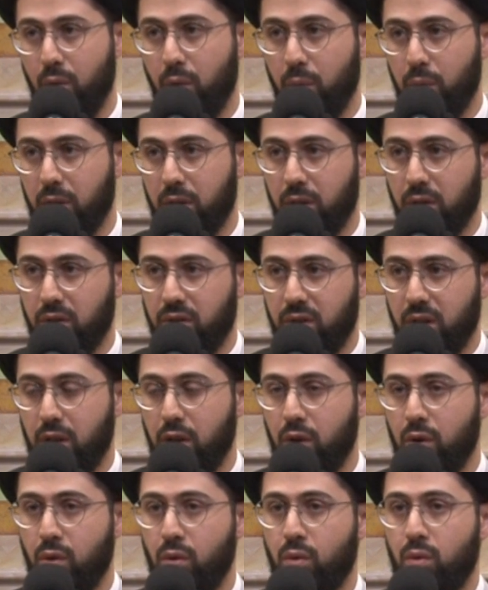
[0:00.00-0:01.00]
we will
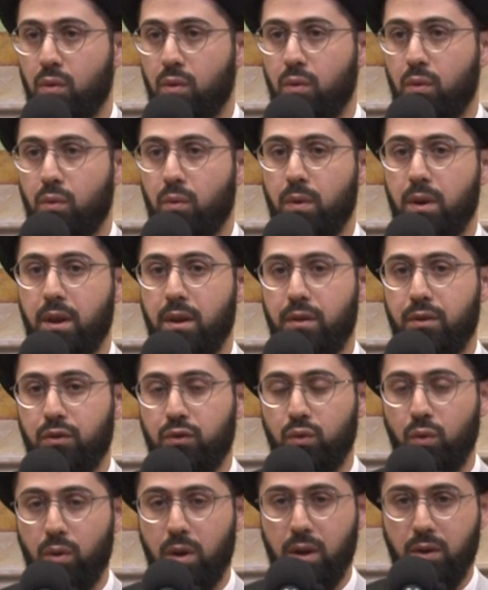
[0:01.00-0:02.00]
continue with
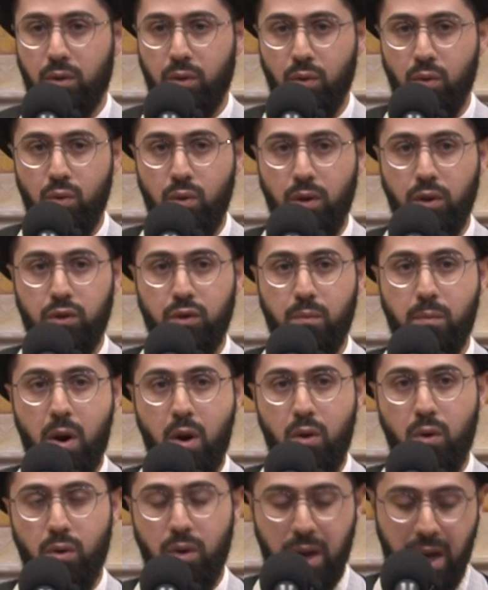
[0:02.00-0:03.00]
Surah Nuh
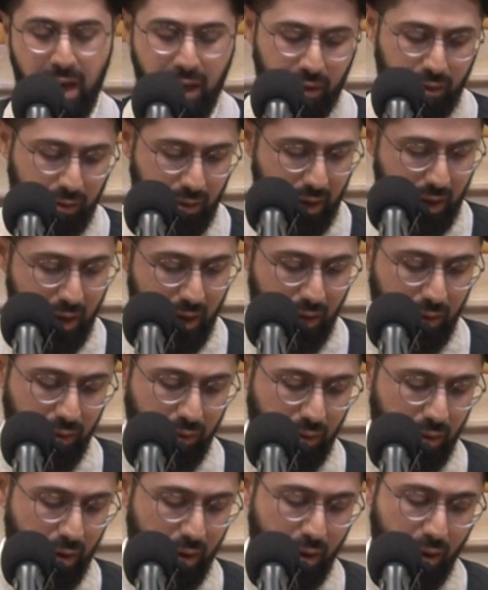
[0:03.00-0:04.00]
tomorrow night,
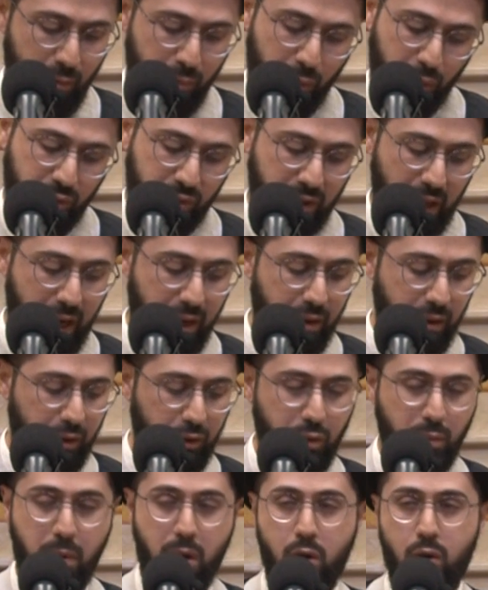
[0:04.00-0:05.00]
and most likely
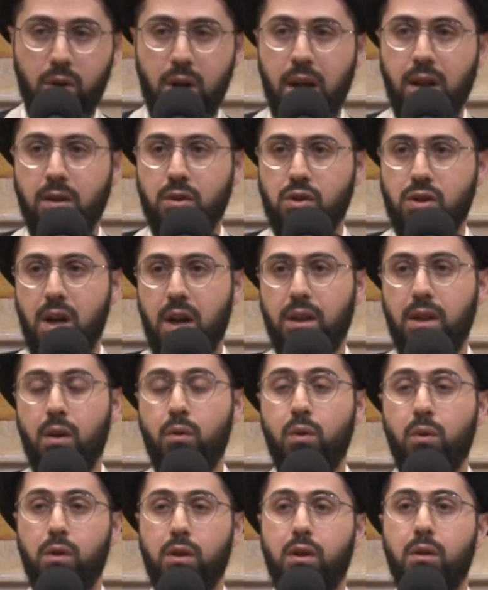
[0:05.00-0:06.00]
tomorrow night, inshallah,
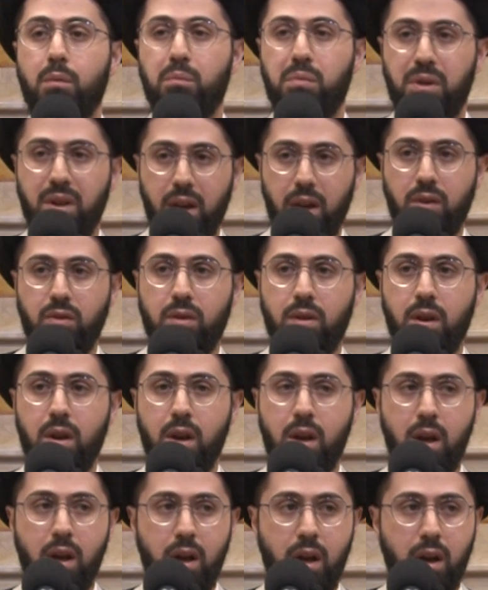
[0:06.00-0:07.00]
we will complete
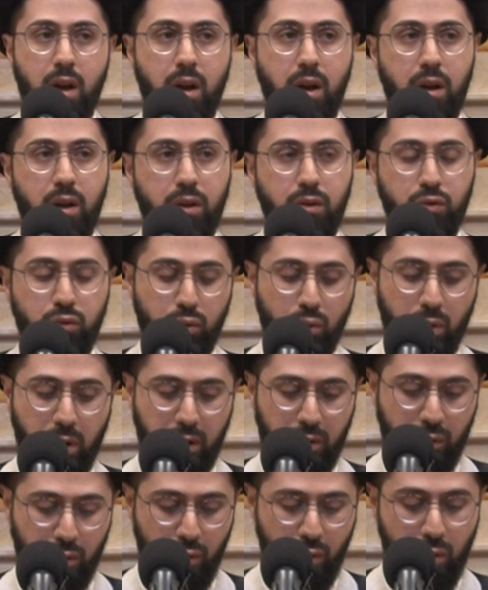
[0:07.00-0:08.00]
uh, Surah
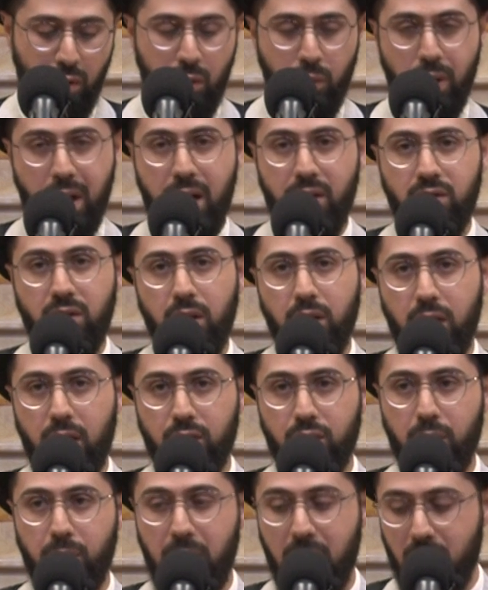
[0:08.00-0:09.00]
Nuh. We ask Allah
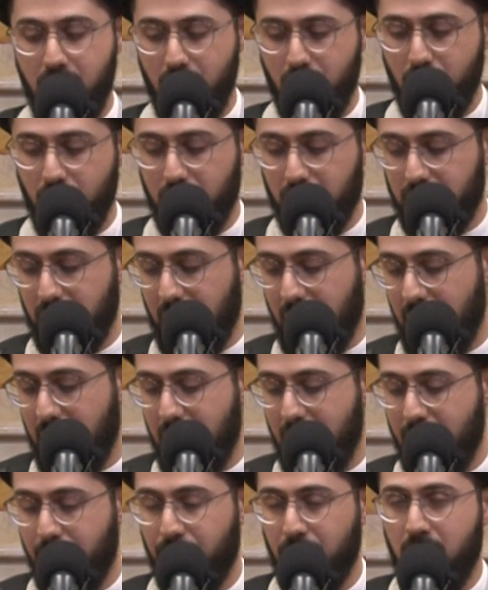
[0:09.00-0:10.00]
subhanahu wa
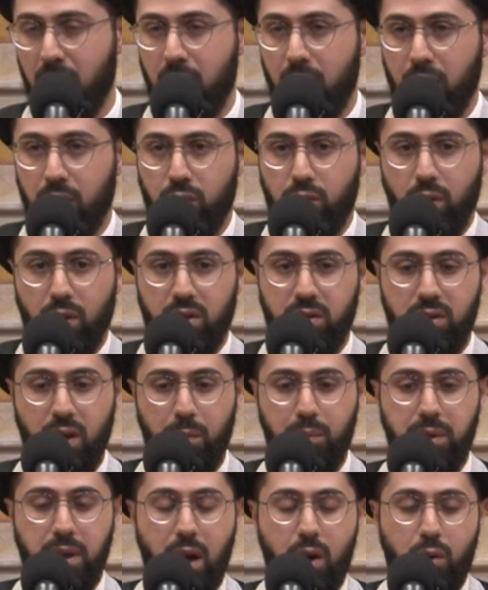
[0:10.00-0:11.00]
ta'ala to
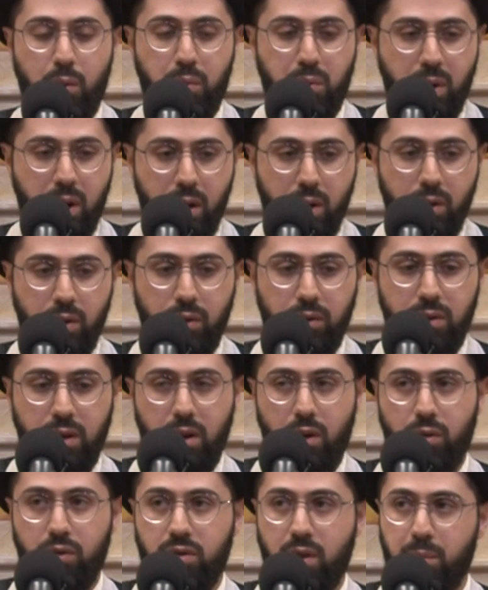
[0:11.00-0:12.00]
accept our prayers and
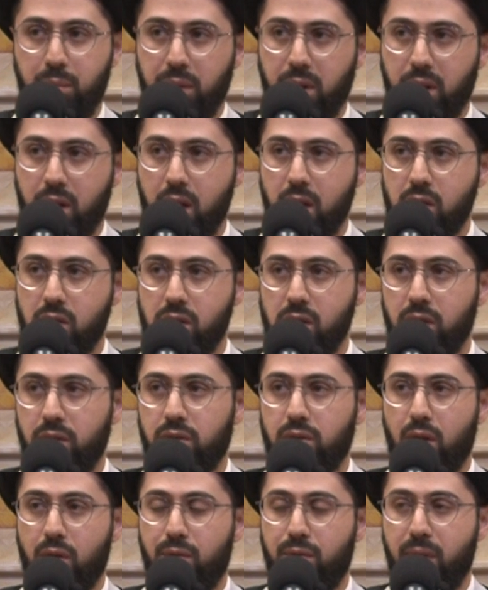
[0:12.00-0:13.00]
our
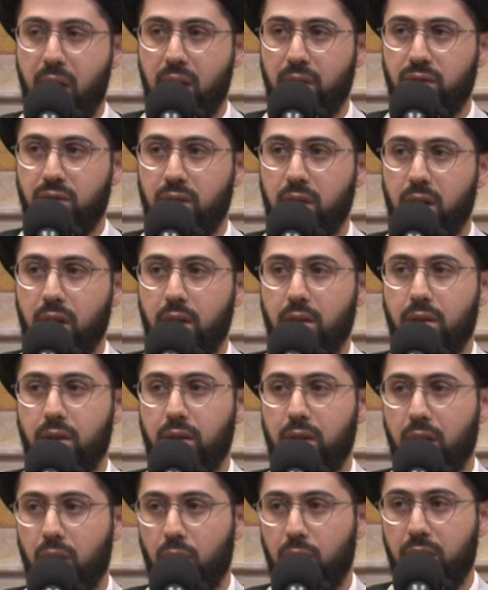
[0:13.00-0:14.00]
supplications, our fasting, and the
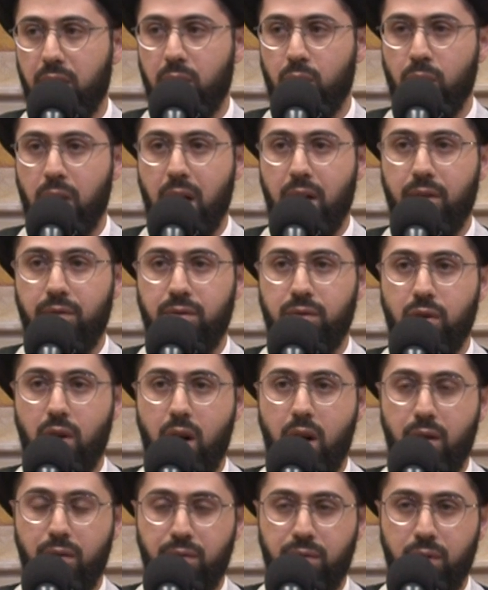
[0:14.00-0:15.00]
little that we have to
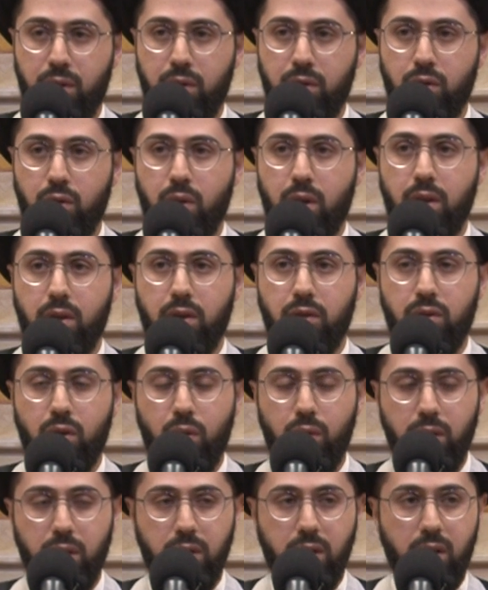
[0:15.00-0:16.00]
offer during these
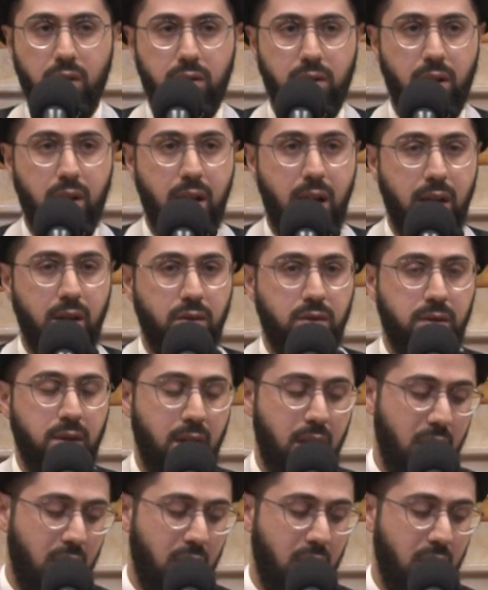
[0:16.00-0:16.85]
holy days and nights.